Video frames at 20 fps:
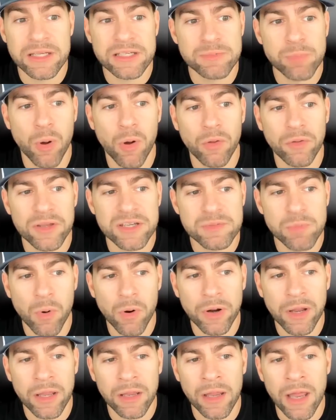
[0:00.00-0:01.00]
this poll this morning,
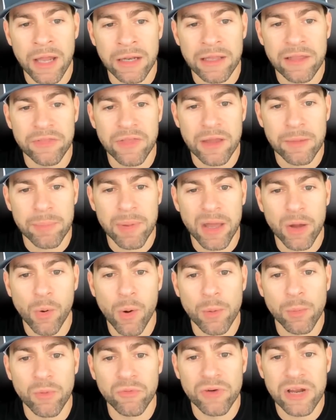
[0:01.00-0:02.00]
morning. Do you think
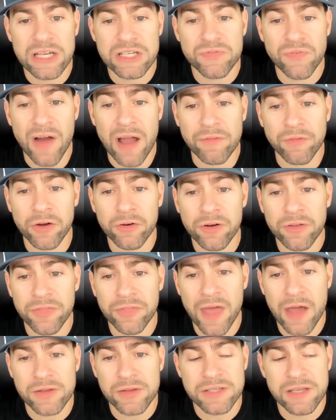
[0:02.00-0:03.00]
Bitcoin will reach
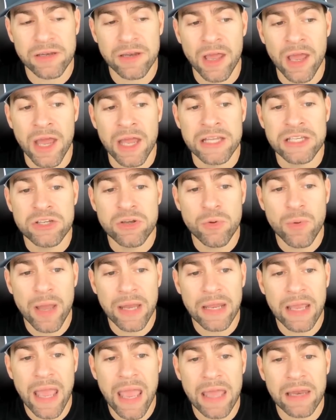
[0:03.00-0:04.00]
500,000,
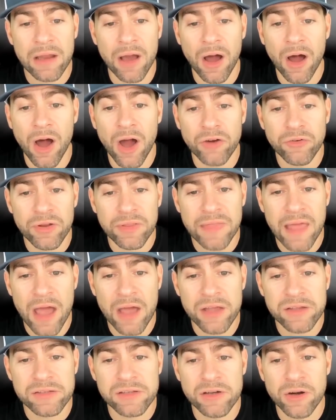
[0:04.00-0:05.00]
288,
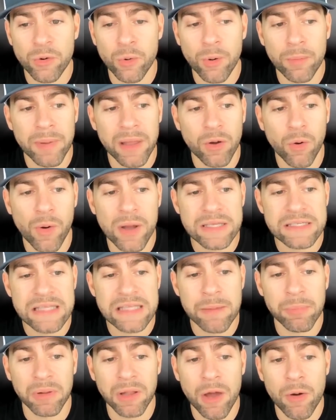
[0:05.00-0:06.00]
100,000, or will Bitcoin
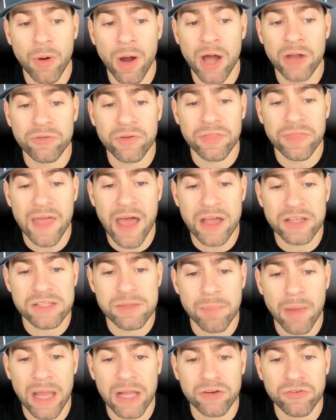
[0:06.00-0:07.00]
stay below
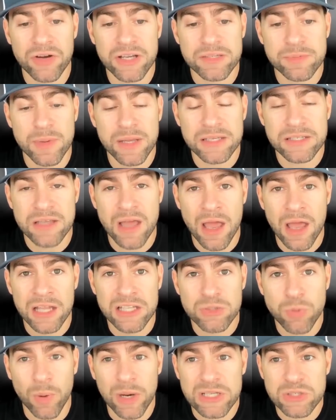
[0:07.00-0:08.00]
100,000 by Christmas
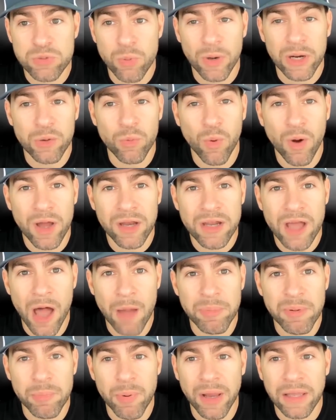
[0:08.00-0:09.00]
2021? I'll
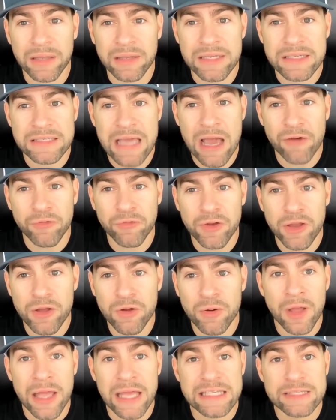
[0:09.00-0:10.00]
be breaking this down for
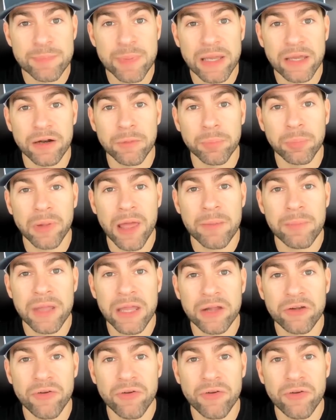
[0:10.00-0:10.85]
you. And speaking of Plan B,